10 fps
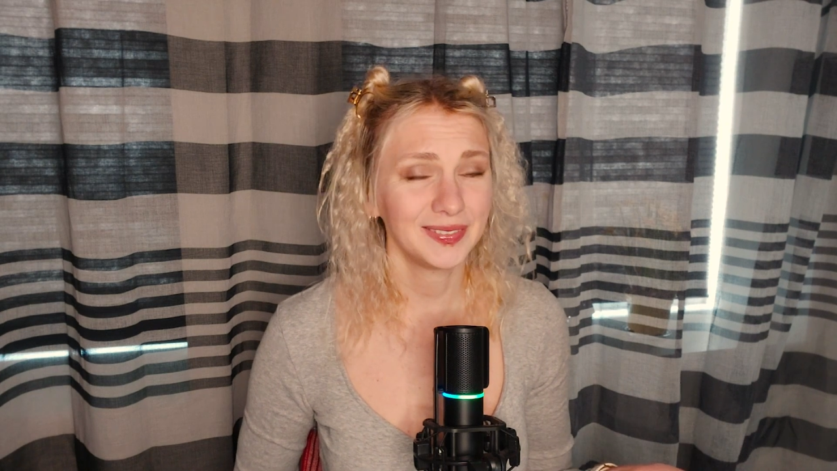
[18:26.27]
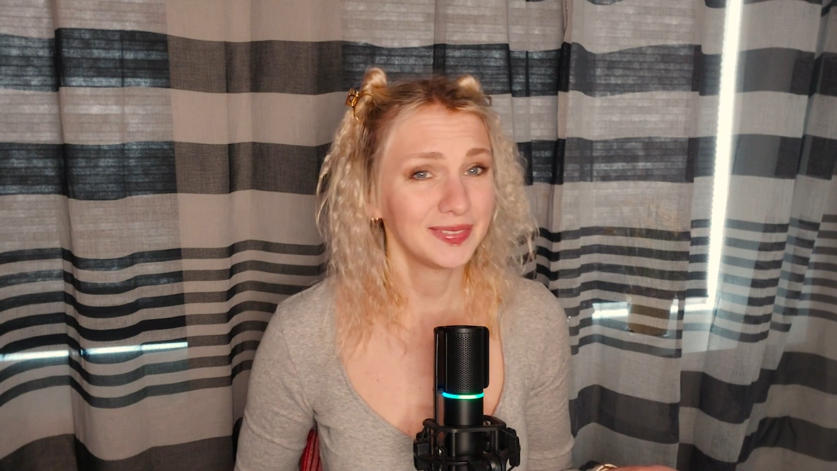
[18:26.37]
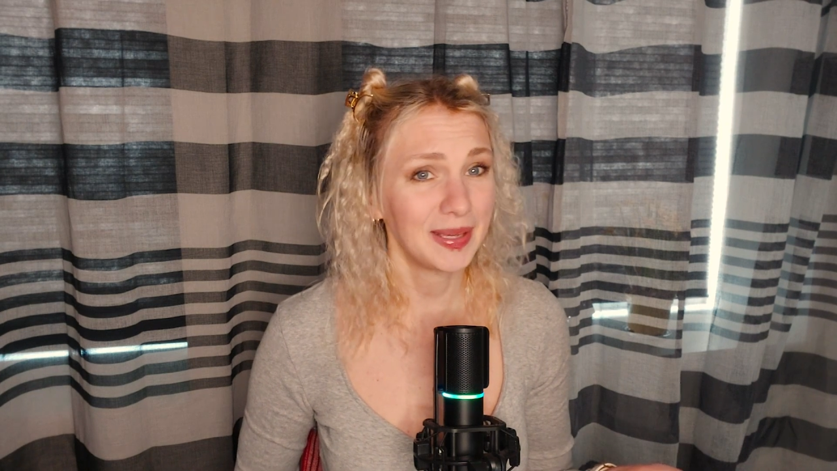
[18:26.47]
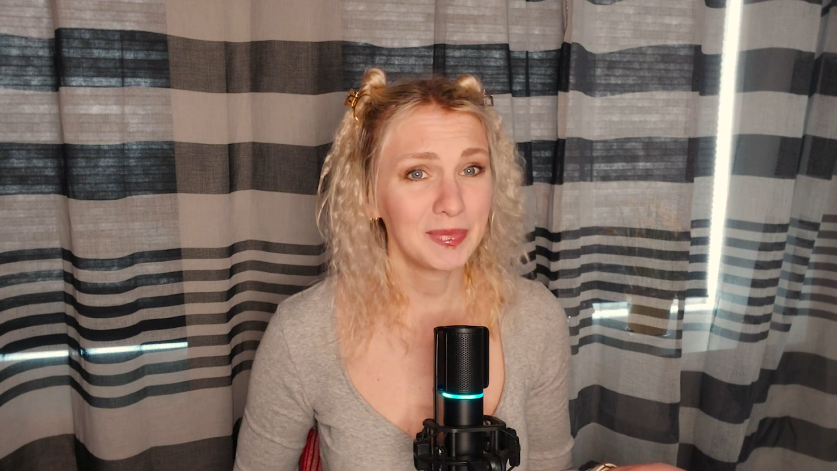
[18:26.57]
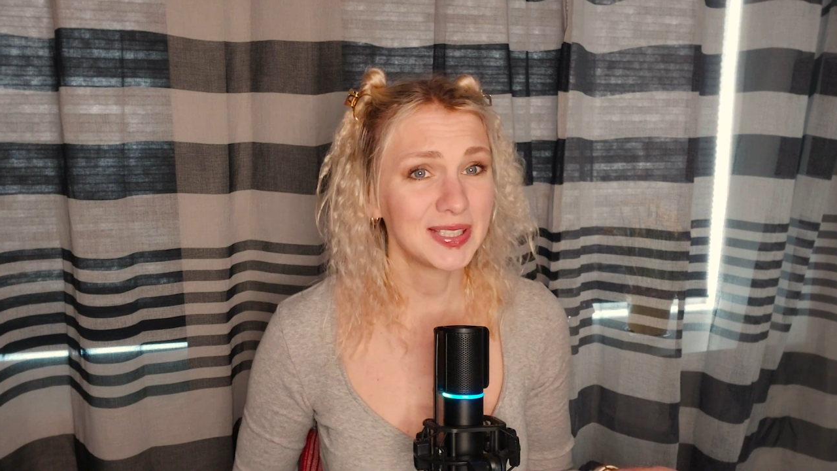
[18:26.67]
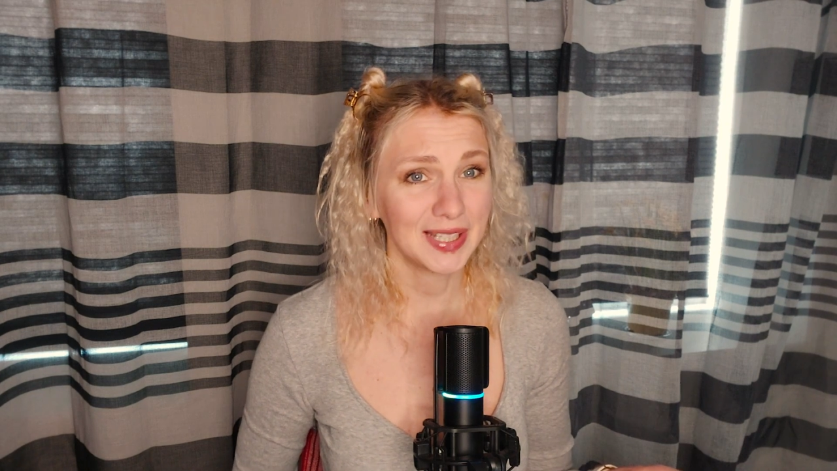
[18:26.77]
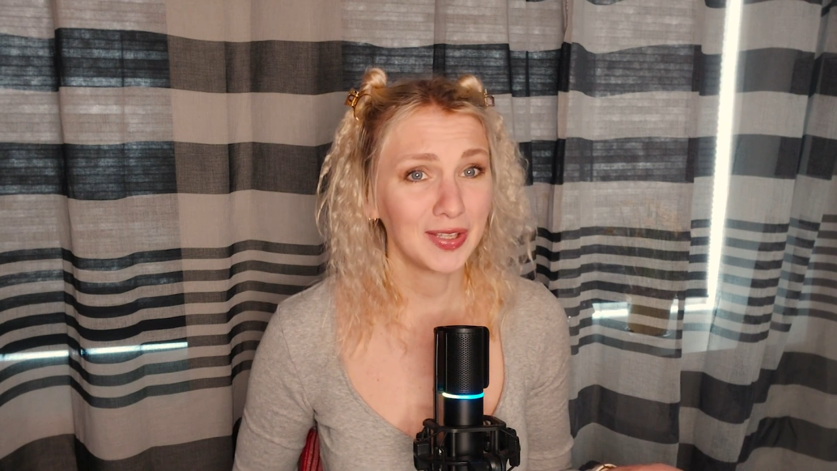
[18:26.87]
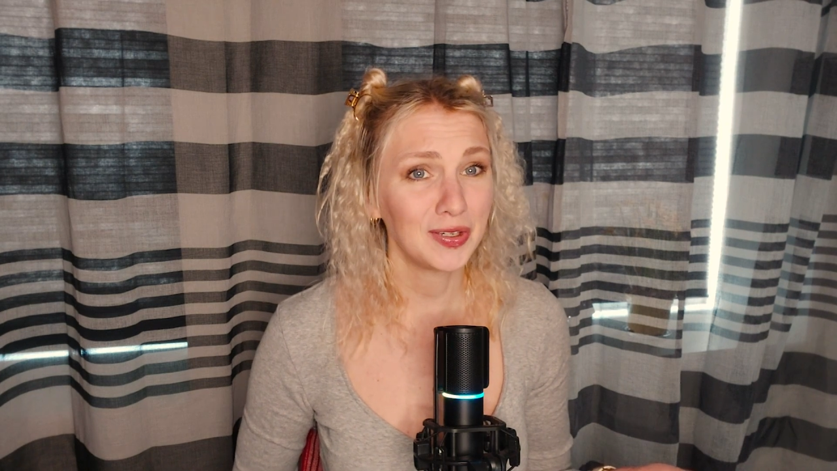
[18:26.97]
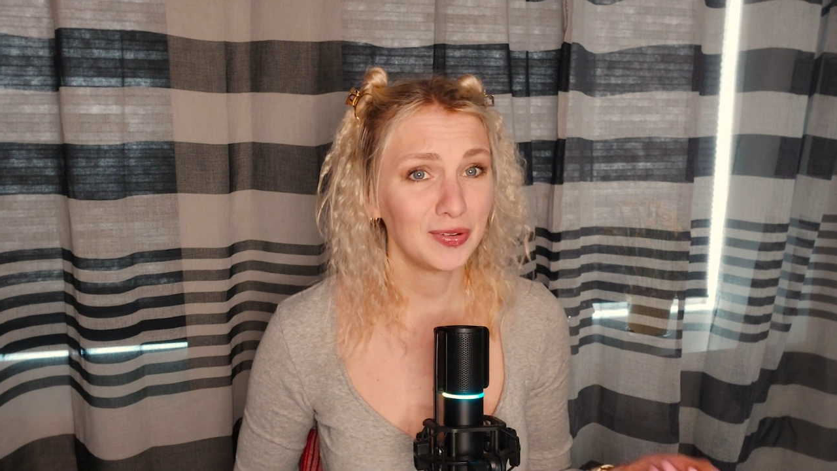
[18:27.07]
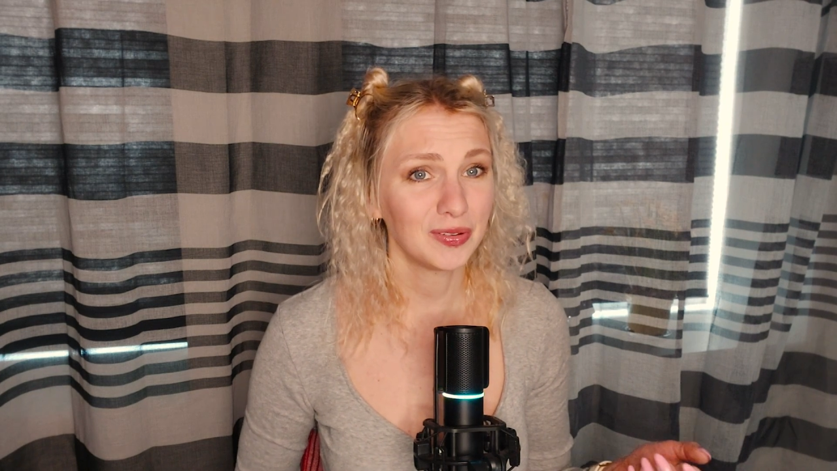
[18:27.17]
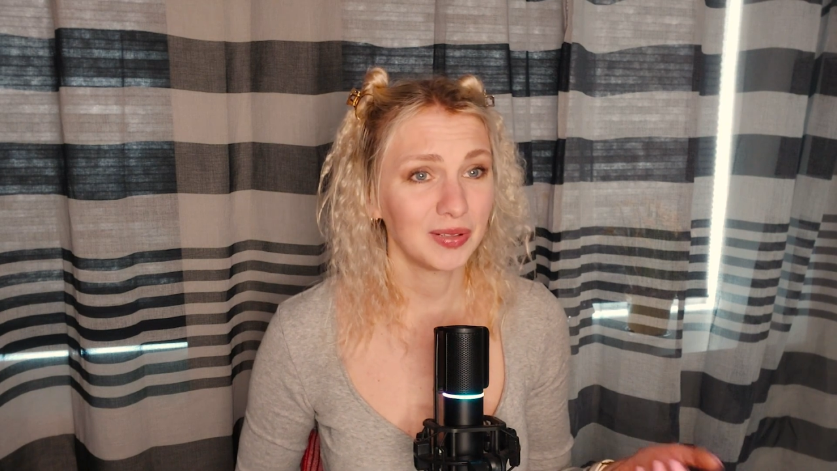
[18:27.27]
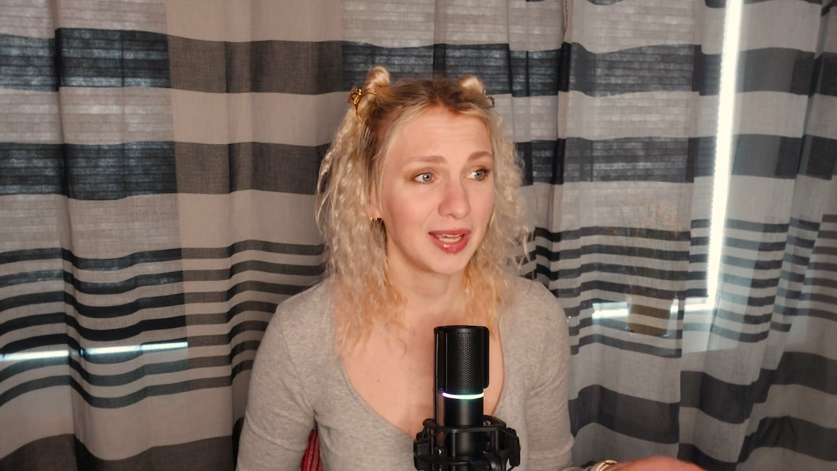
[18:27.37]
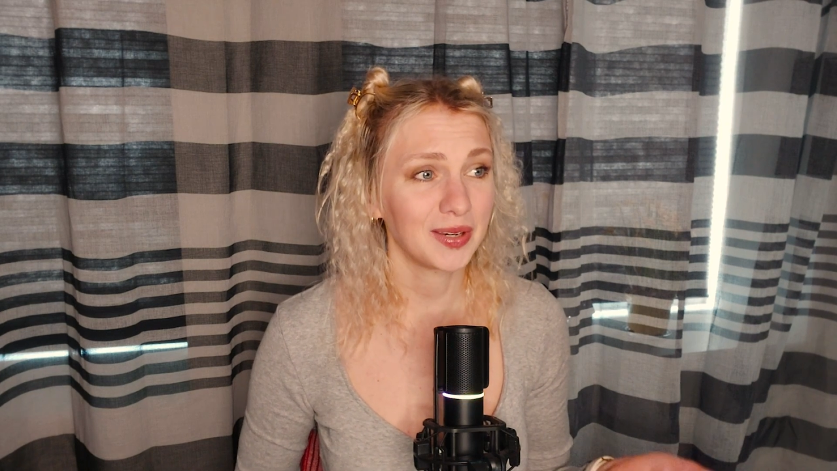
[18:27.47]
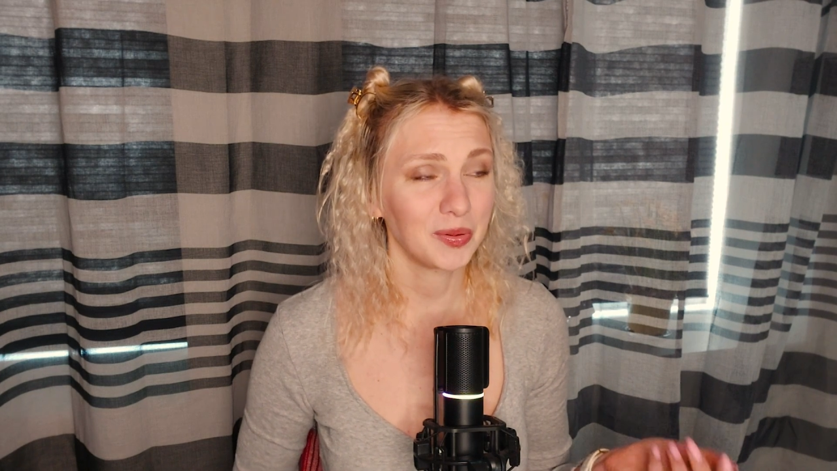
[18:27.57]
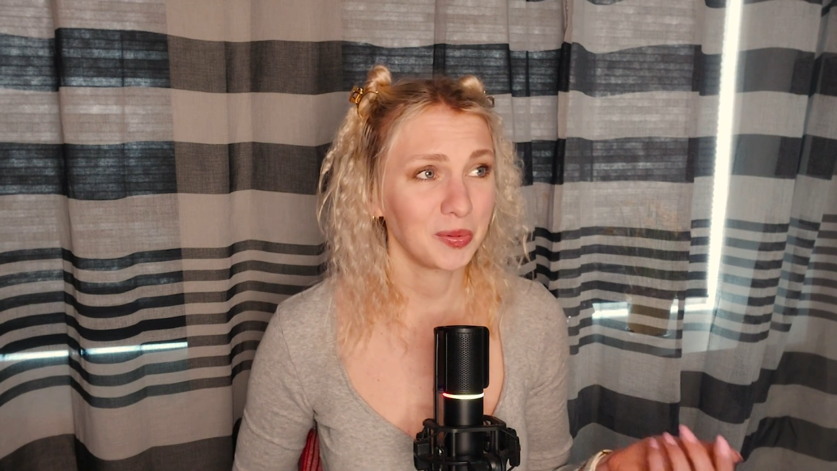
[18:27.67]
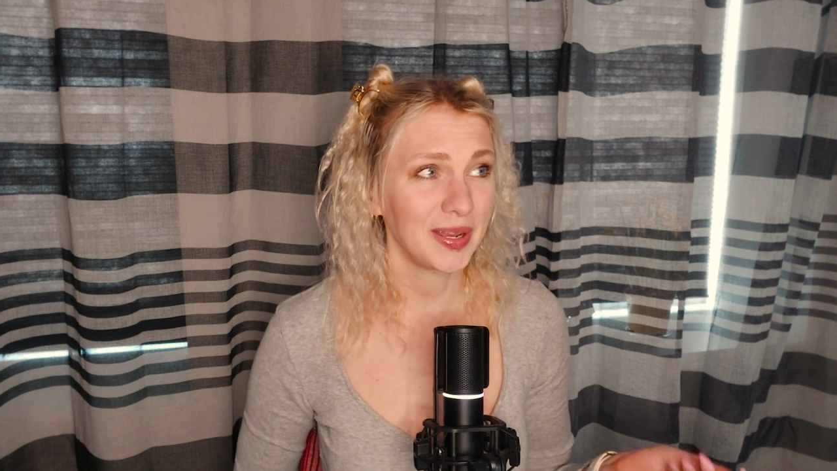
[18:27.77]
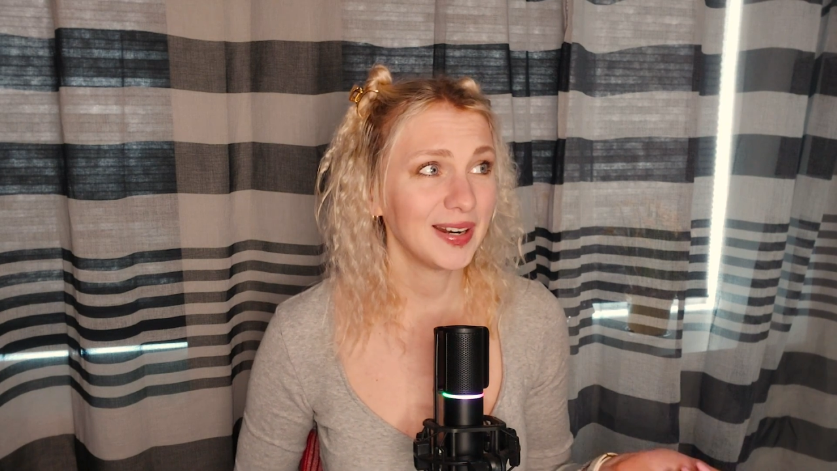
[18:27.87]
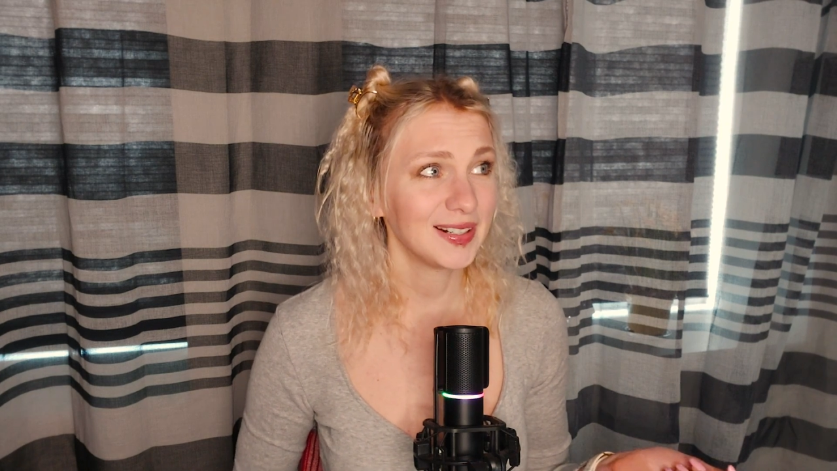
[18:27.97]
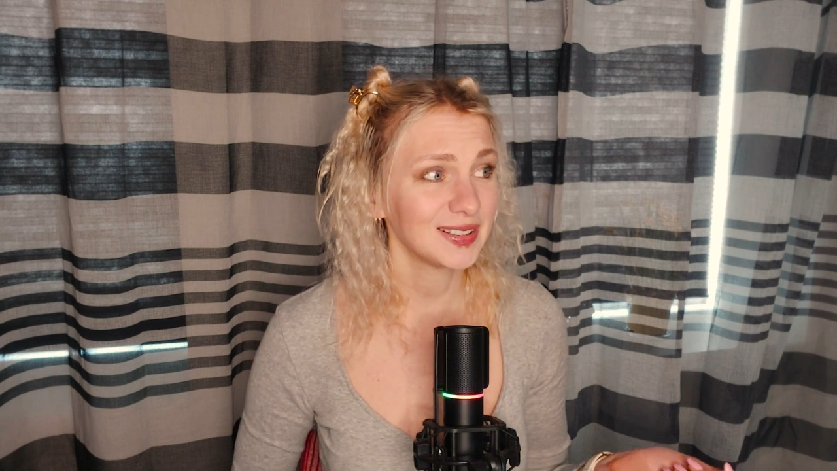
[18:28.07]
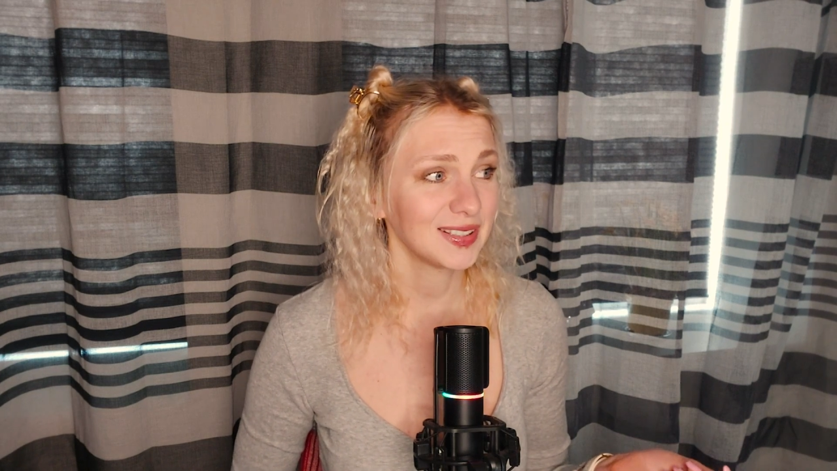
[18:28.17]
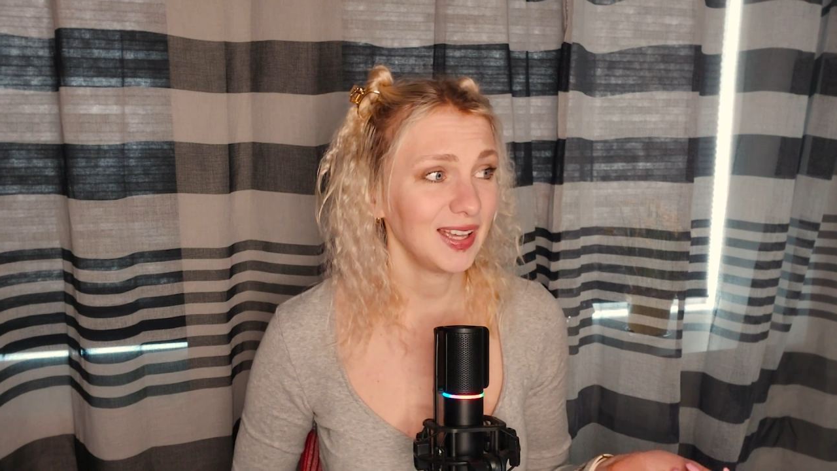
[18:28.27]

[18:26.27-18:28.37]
let me tell you, weird